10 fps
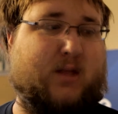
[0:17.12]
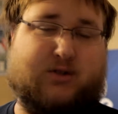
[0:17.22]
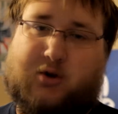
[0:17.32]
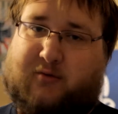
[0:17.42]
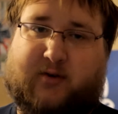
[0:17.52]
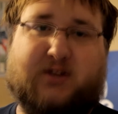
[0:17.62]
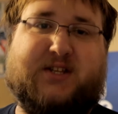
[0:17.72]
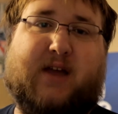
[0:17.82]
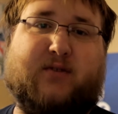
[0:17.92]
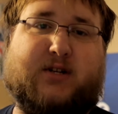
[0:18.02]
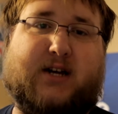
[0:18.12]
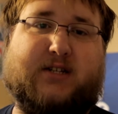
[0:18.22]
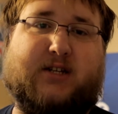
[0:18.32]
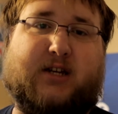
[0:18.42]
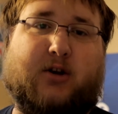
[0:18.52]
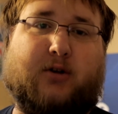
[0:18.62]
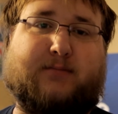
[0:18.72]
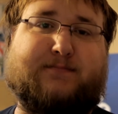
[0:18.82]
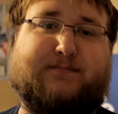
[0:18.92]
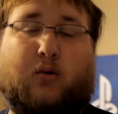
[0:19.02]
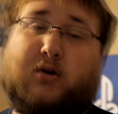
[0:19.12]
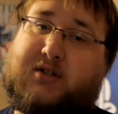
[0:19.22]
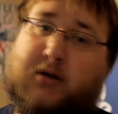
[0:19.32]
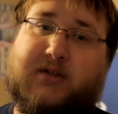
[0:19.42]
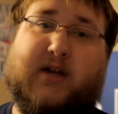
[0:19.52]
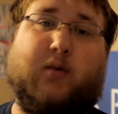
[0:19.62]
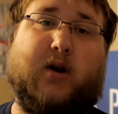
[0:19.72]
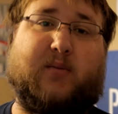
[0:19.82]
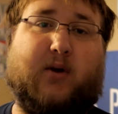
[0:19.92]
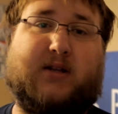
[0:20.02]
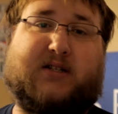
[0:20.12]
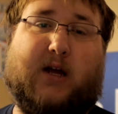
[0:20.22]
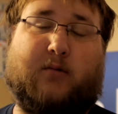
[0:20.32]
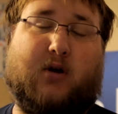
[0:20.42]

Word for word: There's no false advertising here. Or series like One Up Wednesday,